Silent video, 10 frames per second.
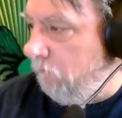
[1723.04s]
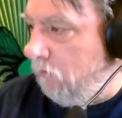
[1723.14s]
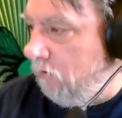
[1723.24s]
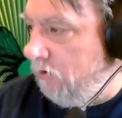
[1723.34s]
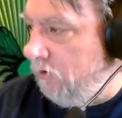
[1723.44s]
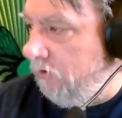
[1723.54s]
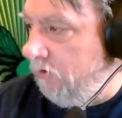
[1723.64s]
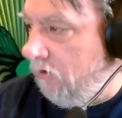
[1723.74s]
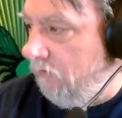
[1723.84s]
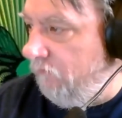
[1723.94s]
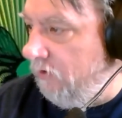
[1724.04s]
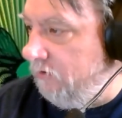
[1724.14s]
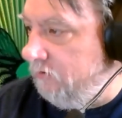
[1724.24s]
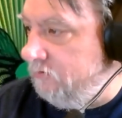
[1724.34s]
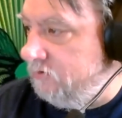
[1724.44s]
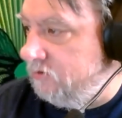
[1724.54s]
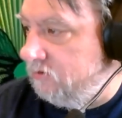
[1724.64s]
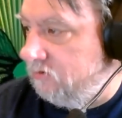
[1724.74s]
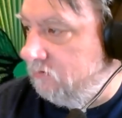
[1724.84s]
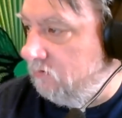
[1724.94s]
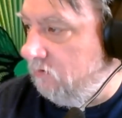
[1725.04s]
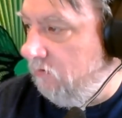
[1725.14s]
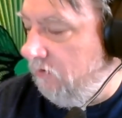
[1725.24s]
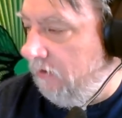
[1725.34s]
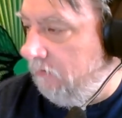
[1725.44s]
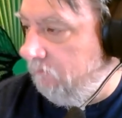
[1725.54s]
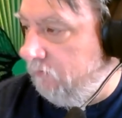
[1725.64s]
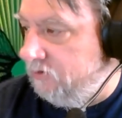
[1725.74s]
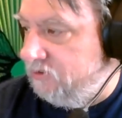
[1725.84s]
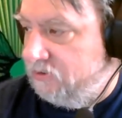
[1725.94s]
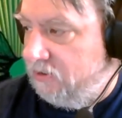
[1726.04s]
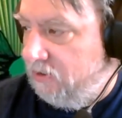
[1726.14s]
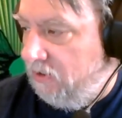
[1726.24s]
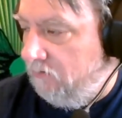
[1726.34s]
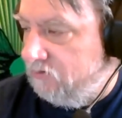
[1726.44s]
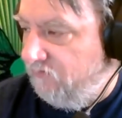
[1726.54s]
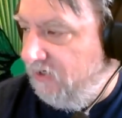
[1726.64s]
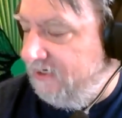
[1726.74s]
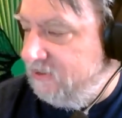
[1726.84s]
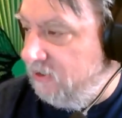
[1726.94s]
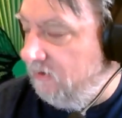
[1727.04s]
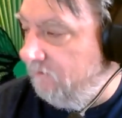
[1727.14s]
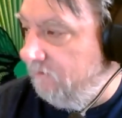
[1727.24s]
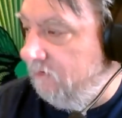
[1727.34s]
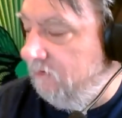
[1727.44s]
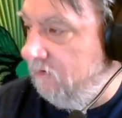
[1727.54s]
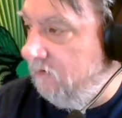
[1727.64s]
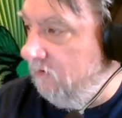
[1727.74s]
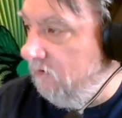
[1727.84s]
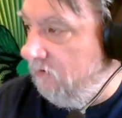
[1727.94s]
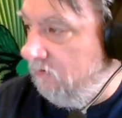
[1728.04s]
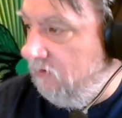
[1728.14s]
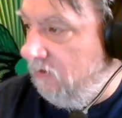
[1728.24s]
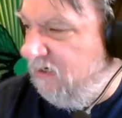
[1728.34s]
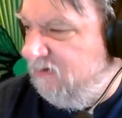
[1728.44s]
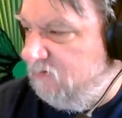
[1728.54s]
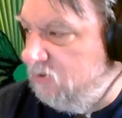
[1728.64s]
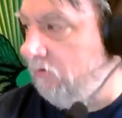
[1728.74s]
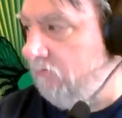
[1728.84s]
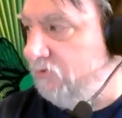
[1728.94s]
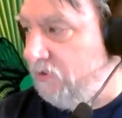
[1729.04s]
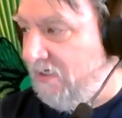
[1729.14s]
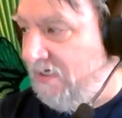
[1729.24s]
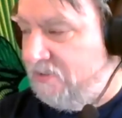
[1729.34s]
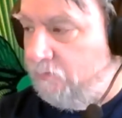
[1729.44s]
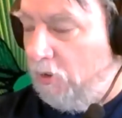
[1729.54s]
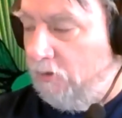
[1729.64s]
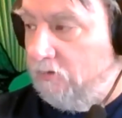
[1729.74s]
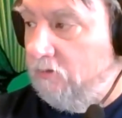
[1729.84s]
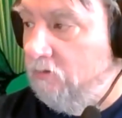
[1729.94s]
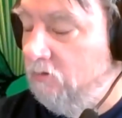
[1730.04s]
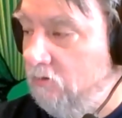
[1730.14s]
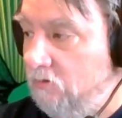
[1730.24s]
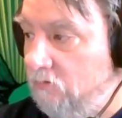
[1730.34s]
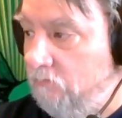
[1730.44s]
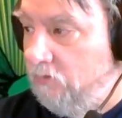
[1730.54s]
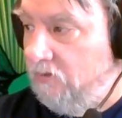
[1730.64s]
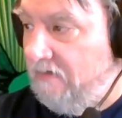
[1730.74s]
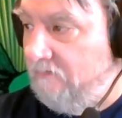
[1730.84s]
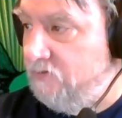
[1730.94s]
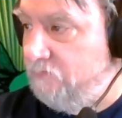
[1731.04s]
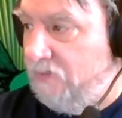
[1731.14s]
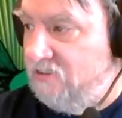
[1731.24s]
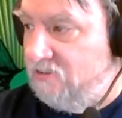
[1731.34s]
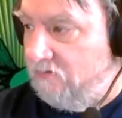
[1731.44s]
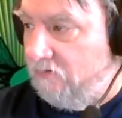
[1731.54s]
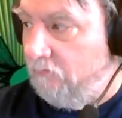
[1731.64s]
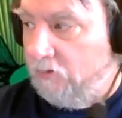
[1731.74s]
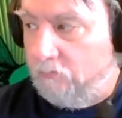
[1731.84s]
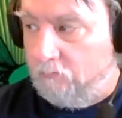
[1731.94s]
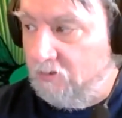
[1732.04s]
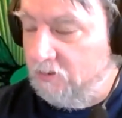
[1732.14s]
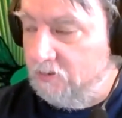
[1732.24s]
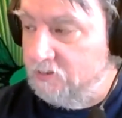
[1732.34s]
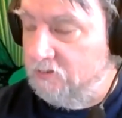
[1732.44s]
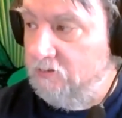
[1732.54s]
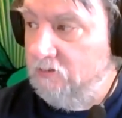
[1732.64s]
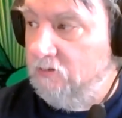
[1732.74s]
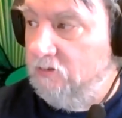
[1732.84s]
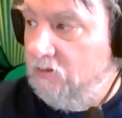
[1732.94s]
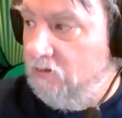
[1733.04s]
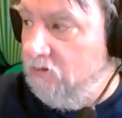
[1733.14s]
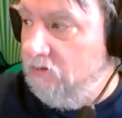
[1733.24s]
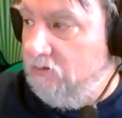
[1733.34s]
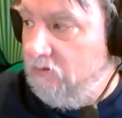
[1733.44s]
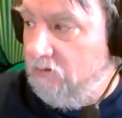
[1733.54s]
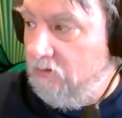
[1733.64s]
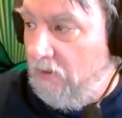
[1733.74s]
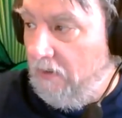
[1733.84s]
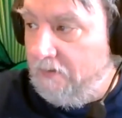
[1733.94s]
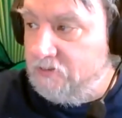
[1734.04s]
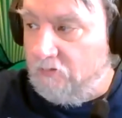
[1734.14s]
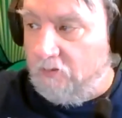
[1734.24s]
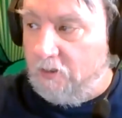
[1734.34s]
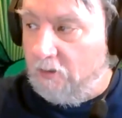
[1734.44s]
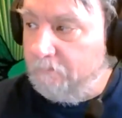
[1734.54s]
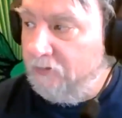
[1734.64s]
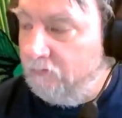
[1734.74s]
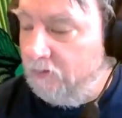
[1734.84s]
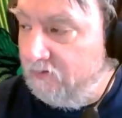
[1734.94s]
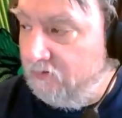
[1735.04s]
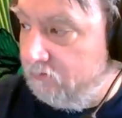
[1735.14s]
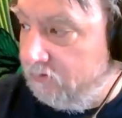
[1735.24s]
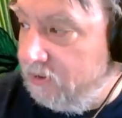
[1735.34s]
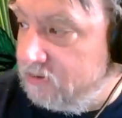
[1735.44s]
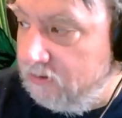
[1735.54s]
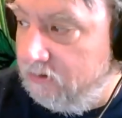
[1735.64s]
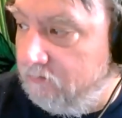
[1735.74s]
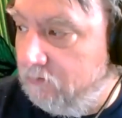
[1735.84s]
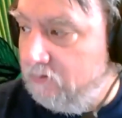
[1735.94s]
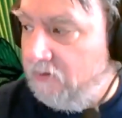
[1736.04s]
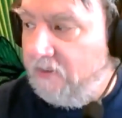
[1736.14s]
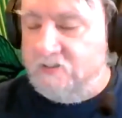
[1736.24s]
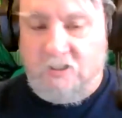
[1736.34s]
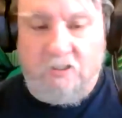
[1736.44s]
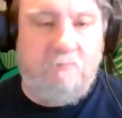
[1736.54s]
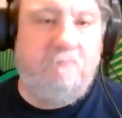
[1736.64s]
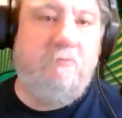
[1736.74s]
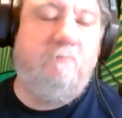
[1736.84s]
one of those that was it was VHF, and so it was a lot smaller. That was basically what it was. And I strung it up between two trees, and it worked like a champ.